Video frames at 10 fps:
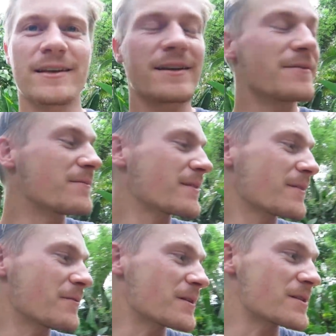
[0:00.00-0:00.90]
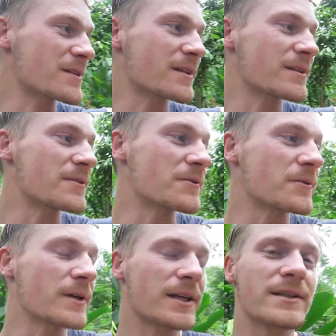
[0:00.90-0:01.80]
Um, we're just going to do a
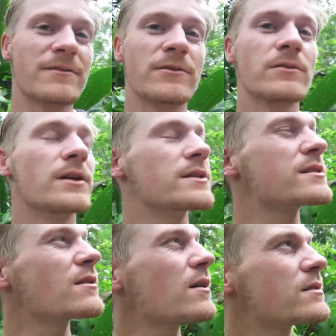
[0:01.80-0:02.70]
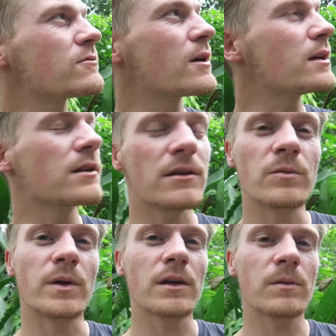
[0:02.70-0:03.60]
quick interview. It started to rain a
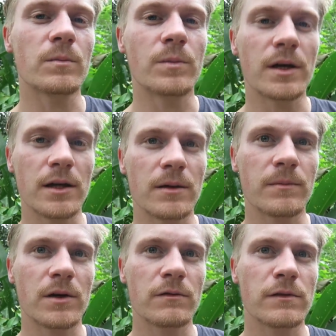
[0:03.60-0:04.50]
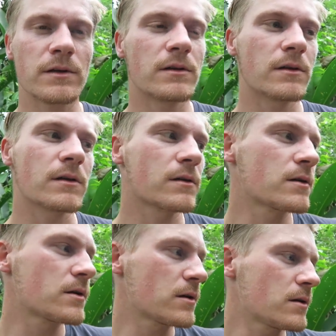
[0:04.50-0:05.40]
little bit, but um, hopefully the
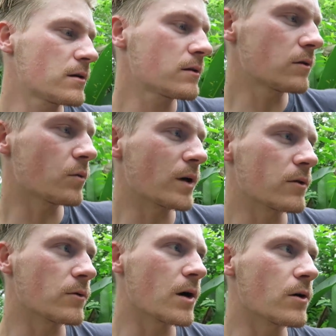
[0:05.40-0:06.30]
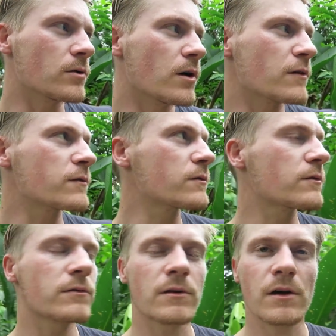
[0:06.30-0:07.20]
the weather will hold off
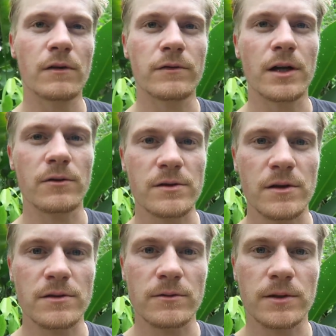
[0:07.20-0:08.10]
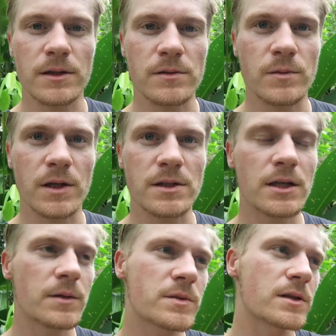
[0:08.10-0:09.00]
for half an hour or so so we can get some nice
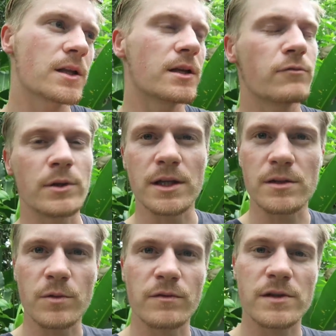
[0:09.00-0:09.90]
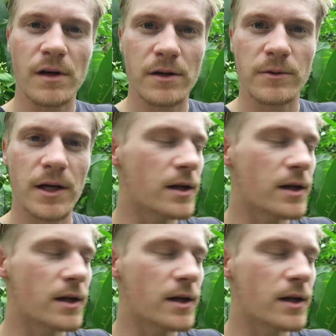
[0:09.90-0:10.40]
clips and then if we need to move inside we